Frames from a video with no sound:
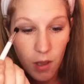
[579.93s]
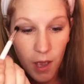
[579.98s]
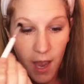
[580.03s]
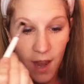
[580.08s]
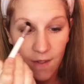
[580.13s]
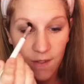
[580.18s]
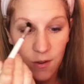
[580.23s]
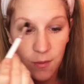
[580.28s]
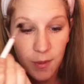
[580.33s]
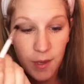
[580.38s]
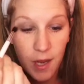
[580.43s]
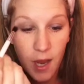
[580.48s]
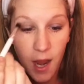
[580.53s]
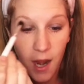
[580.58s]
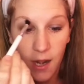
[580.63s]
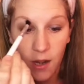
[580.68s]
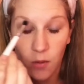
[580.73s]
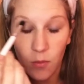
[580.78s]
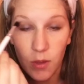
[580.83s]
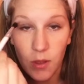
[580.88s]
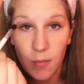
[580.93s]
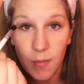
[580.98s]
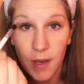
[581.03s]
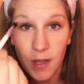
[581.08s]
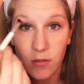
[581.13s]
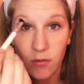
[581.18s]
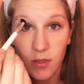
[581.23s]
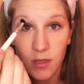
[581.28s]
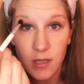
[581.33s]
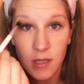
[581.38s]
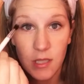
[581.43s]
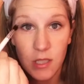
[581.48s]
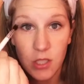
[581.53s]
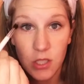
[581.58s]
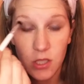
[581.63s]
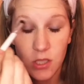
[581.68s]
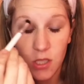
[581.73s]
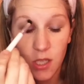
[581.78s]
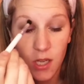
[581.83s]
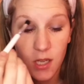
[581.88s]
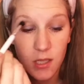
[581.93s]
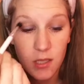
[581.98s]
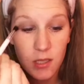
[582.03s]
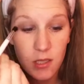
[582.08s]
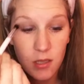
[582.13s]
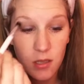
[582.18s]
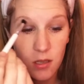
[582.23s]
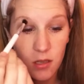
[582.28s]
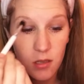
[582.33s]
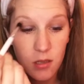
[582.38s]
I have to be higher with my transition shades.